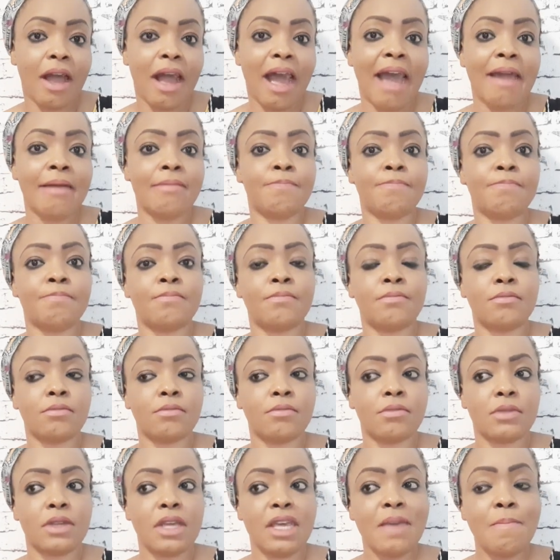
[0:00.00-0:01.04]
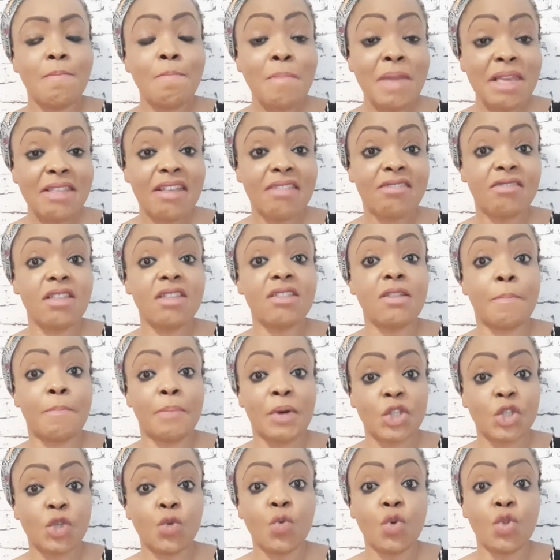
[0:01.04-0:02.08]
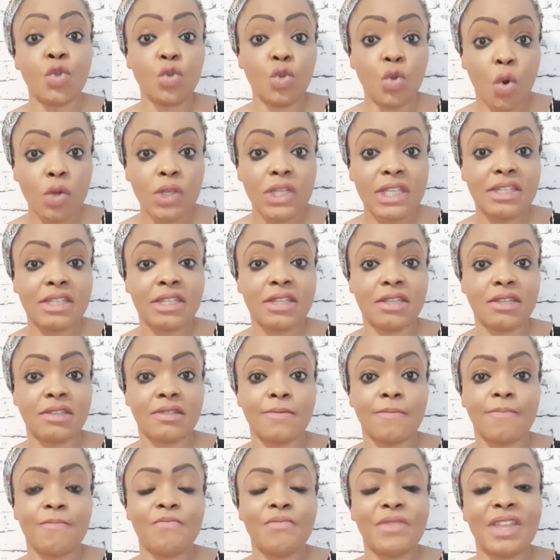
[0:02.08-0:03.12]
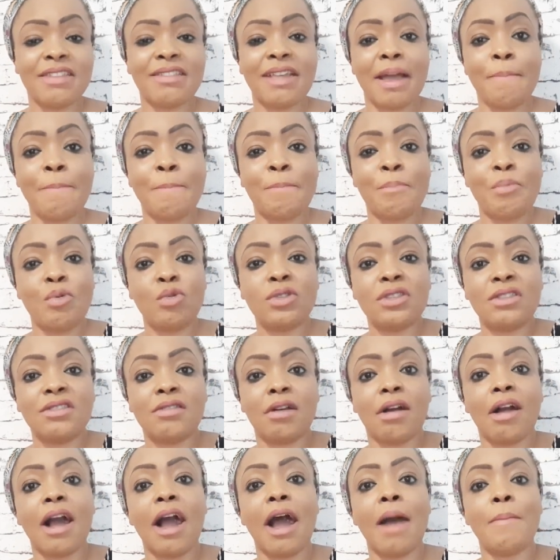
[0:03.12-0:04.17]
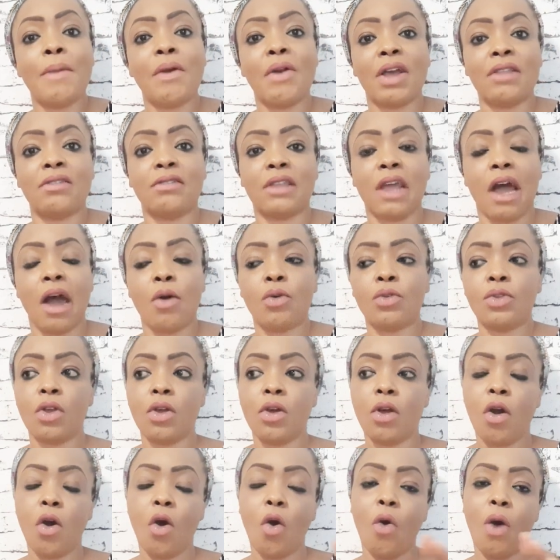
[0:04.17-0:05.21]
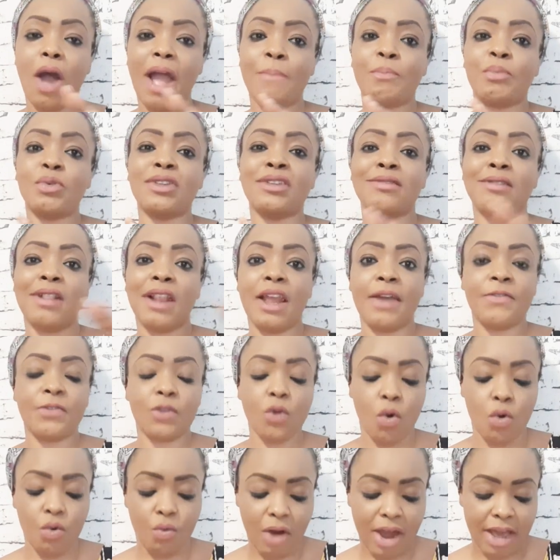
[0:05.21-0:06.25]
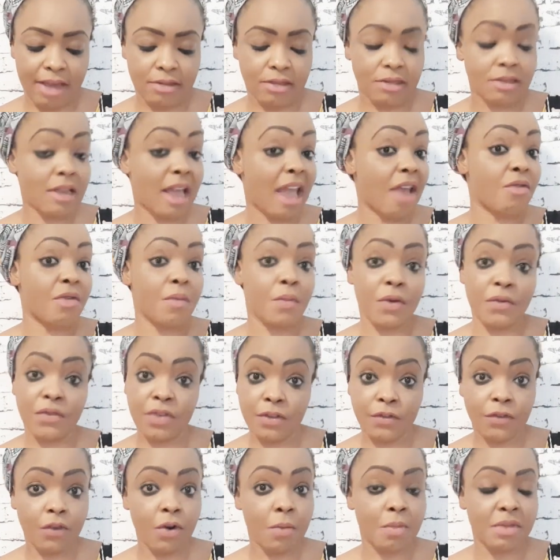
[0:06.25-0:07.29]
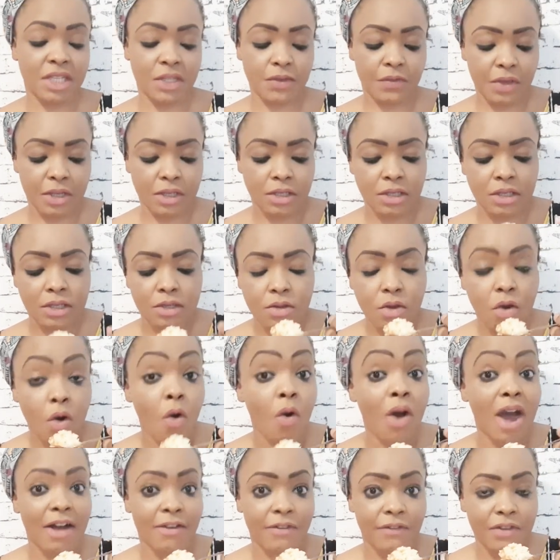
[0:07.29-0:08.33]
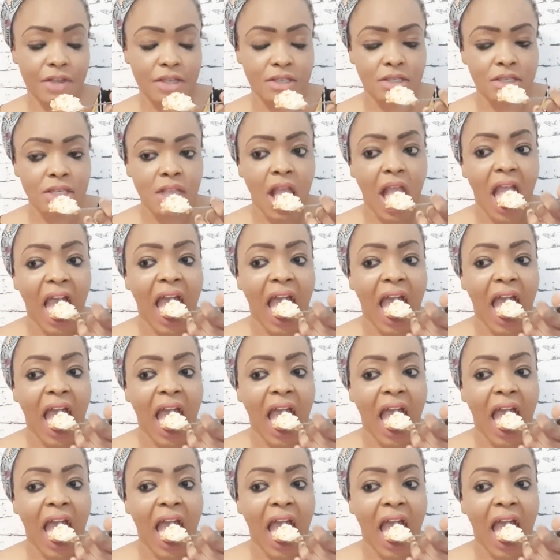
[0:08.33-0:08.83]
I immediately, the person will notice that I put the camera down, or I put it left or right. I remove it from his face or her face.